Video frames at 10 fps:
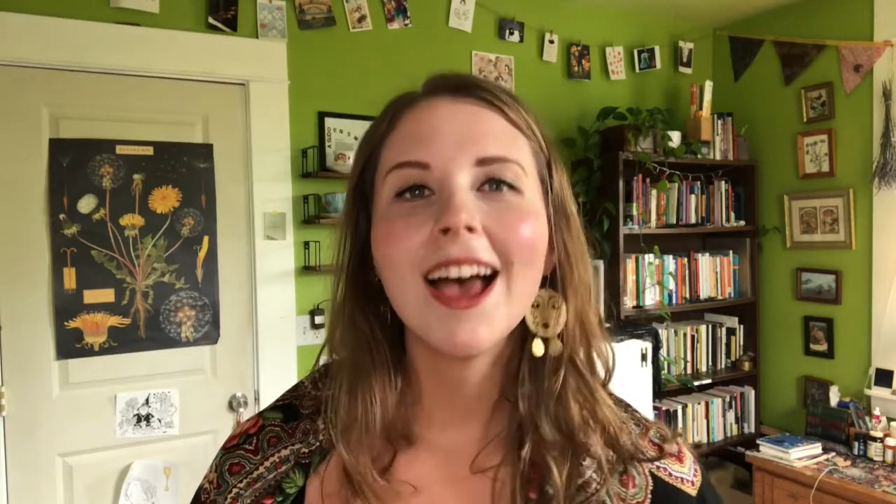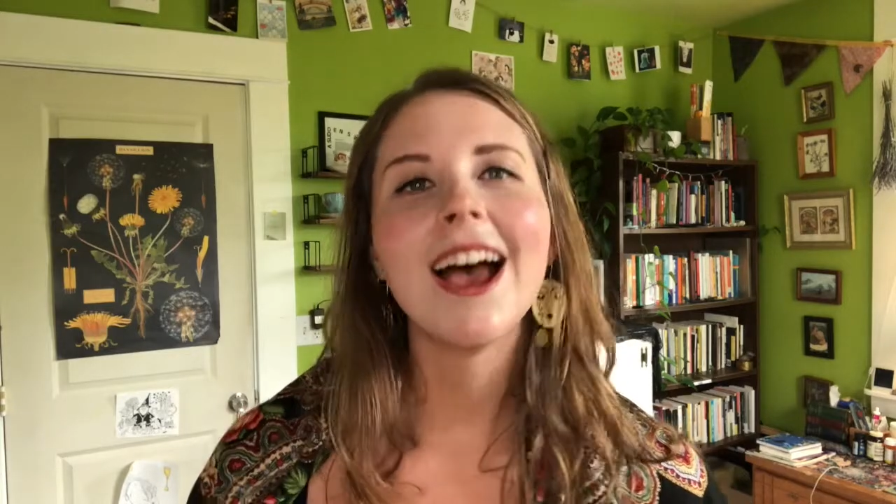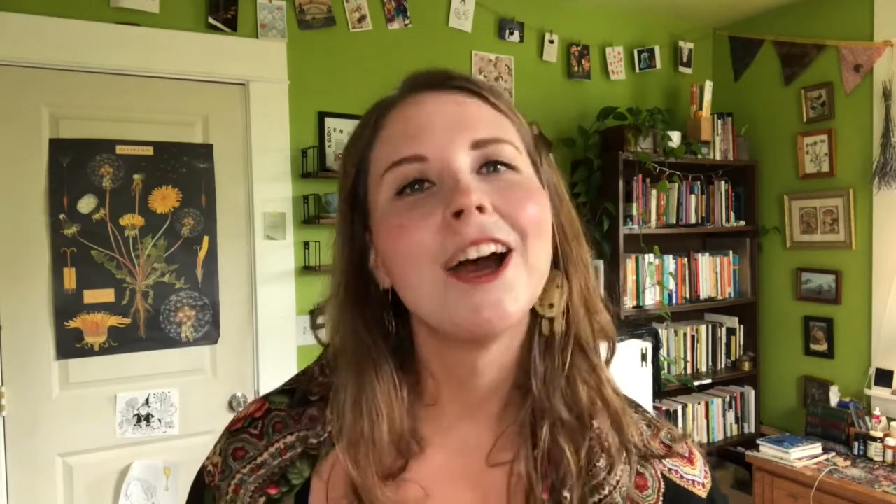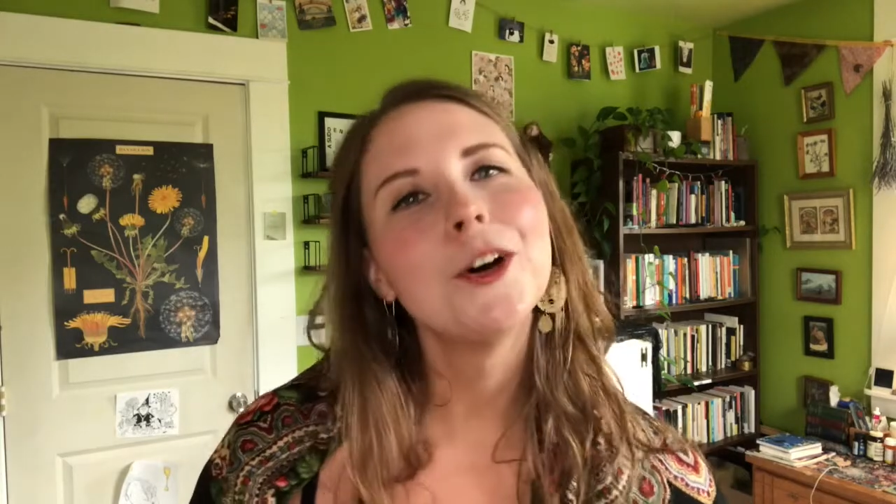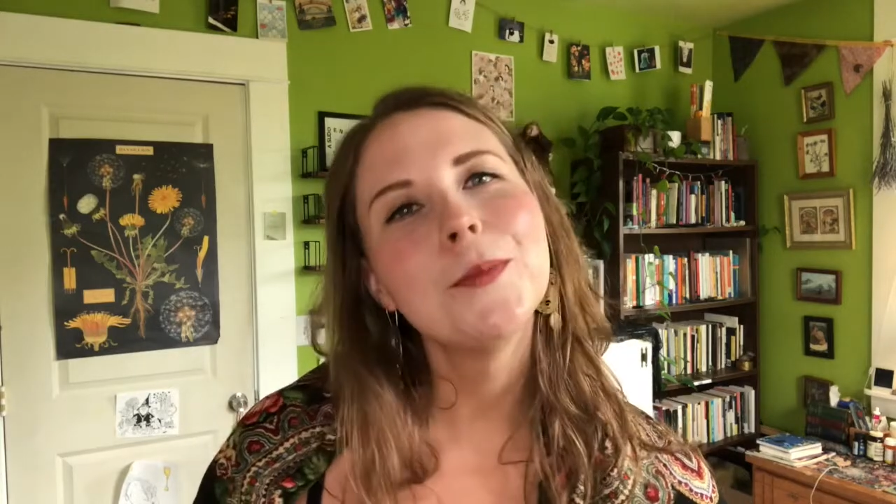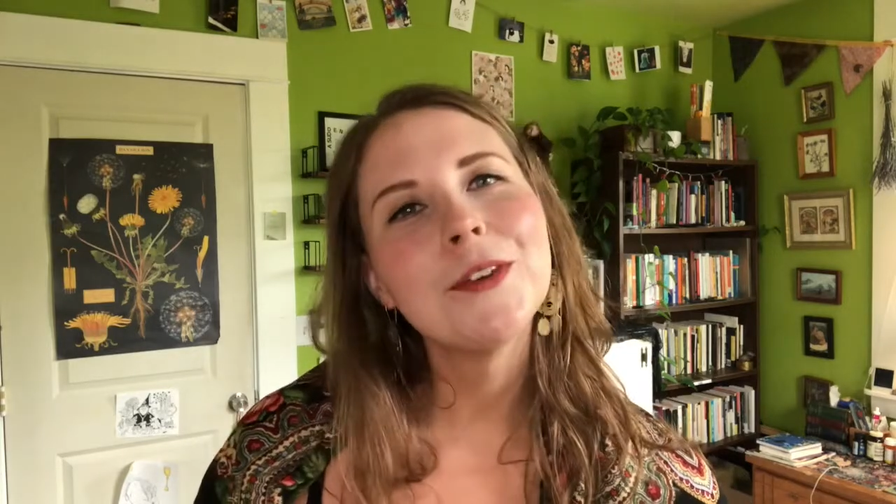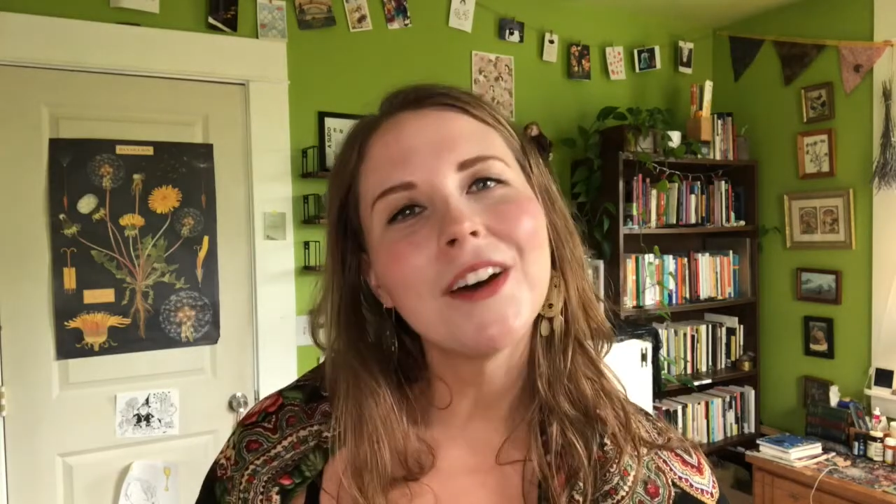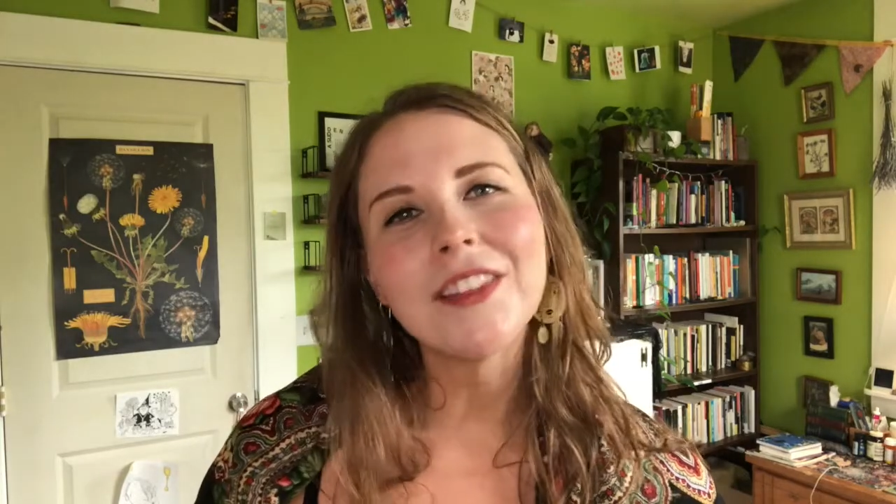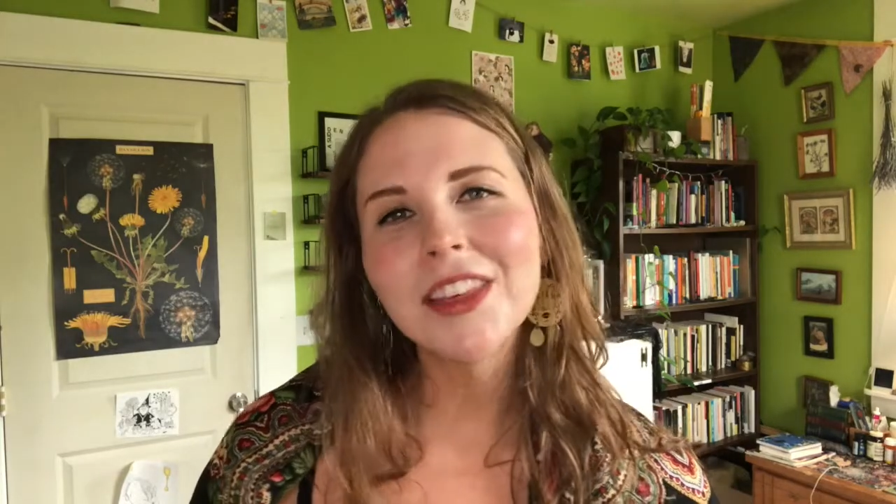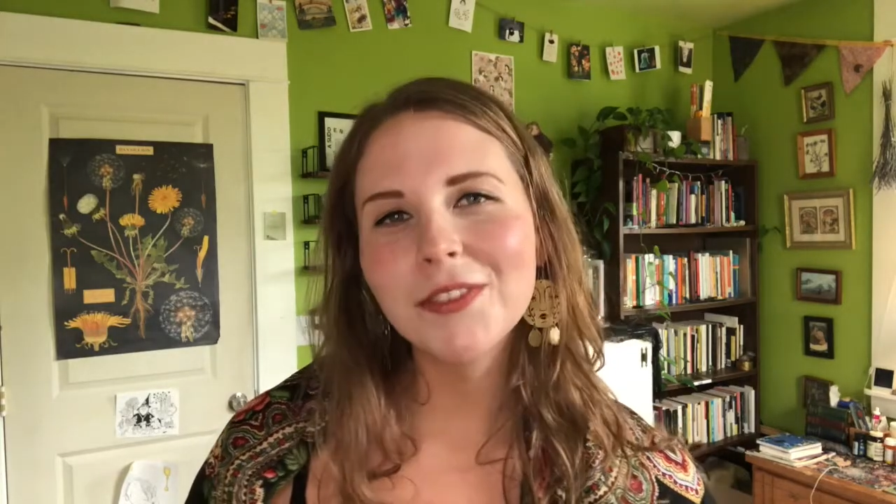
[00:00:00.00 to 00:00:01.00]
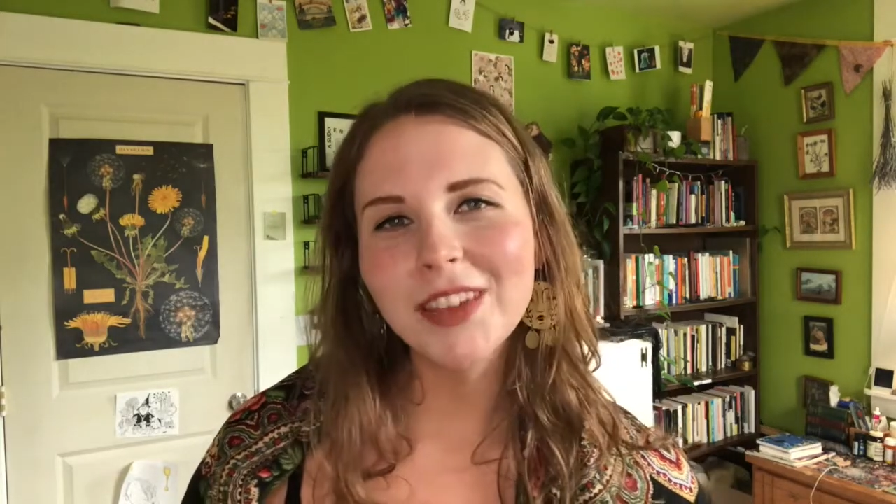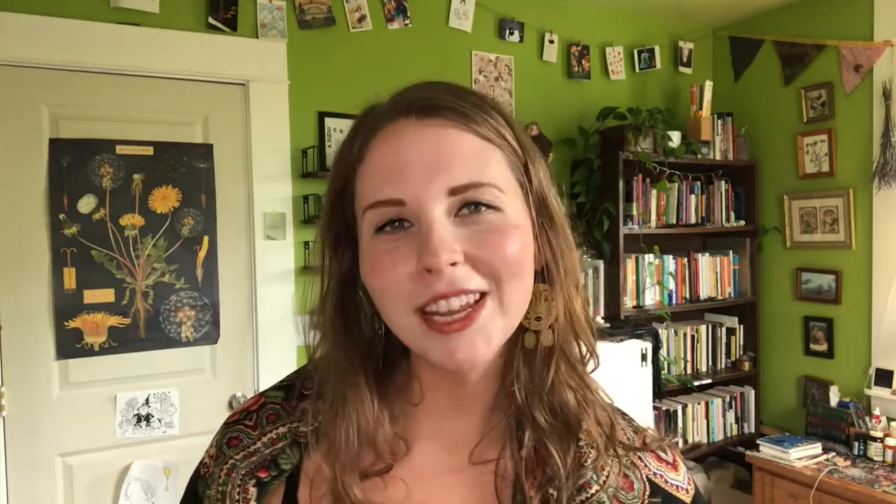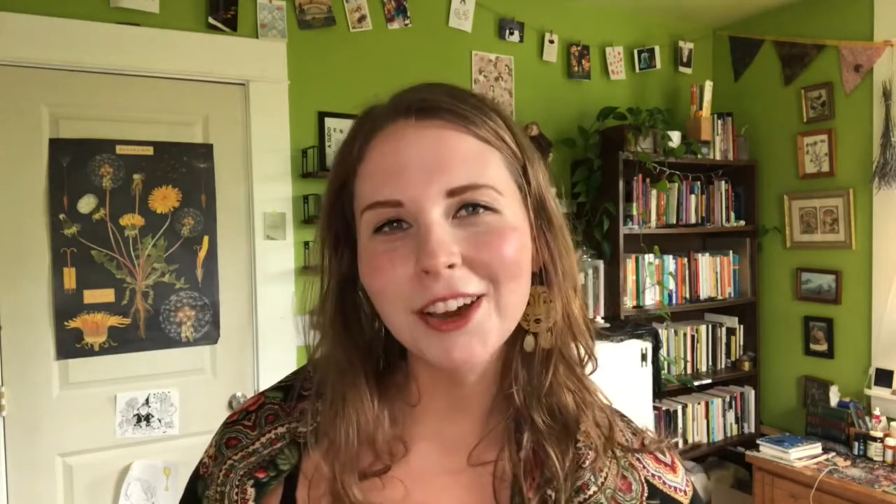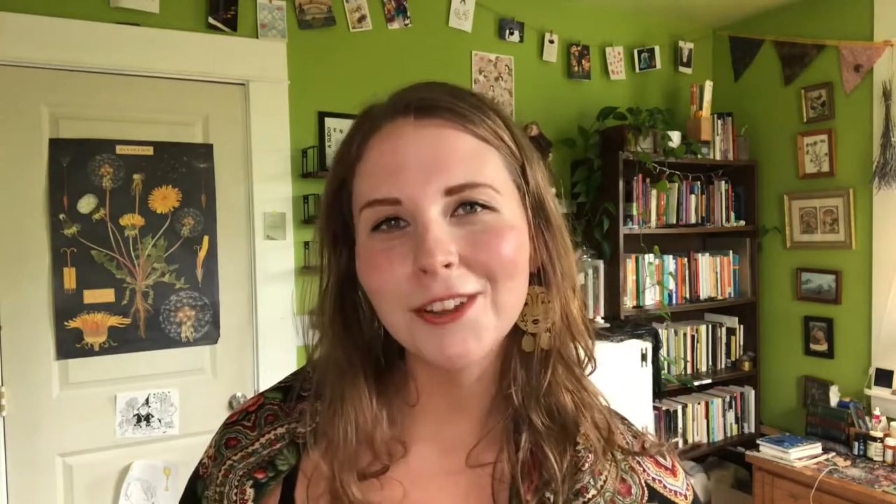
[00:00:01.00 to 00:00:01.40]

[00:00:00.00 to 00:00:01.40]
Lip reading: I hope you found this video